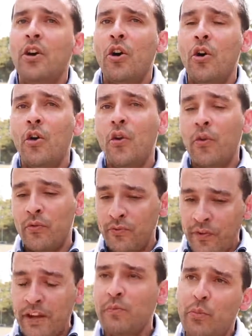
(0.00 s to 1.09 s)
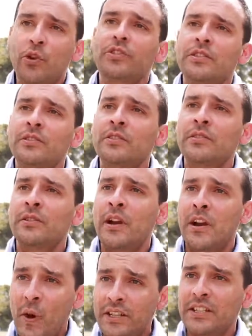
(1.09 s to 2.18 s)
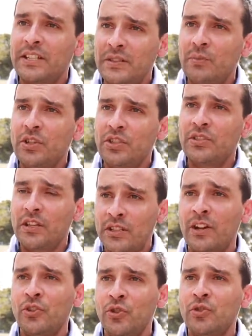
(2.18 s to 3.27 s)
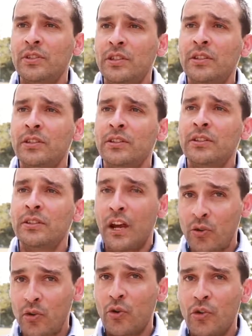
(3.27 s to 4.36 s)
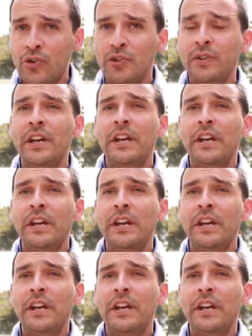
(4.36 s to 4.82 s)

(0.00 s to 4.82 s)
of very important aquatic species that are used in aquaculture,